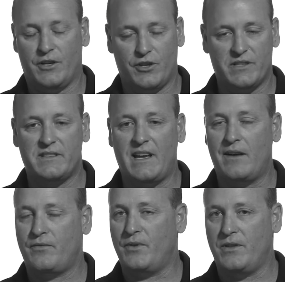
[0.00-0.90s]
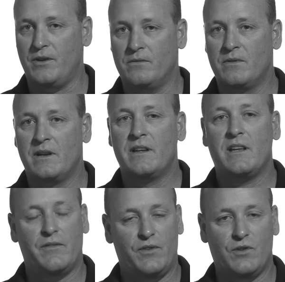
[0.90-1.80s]
a good staff with you,
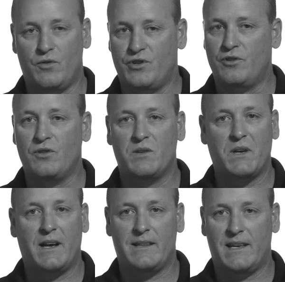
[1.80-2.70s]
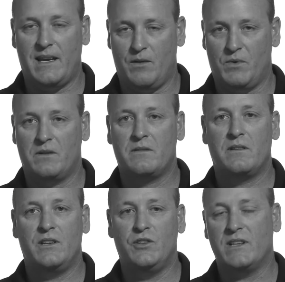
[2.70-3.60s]
if you know what you're doing behind the camera,
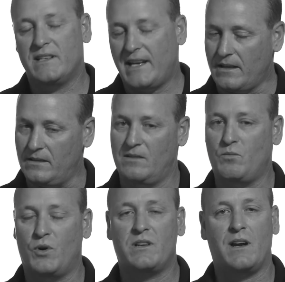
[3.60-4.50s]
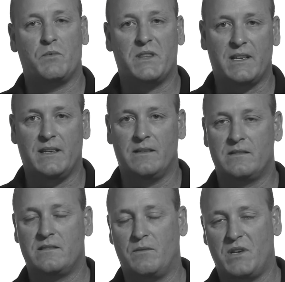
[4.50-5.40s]
you can take a little more time with the
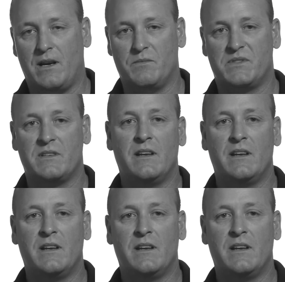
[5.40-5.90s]
kids. Sometimes